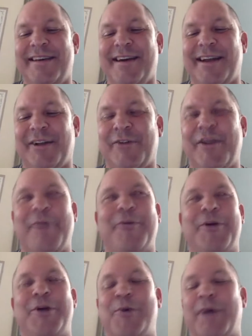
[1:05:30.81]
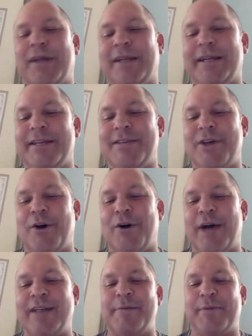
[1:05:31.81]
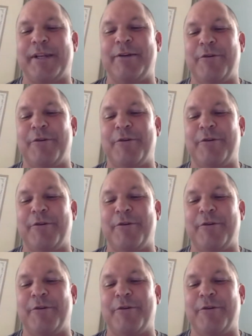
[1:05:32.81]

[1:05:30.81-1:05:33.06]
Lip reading: I learned that really quickly. So I typically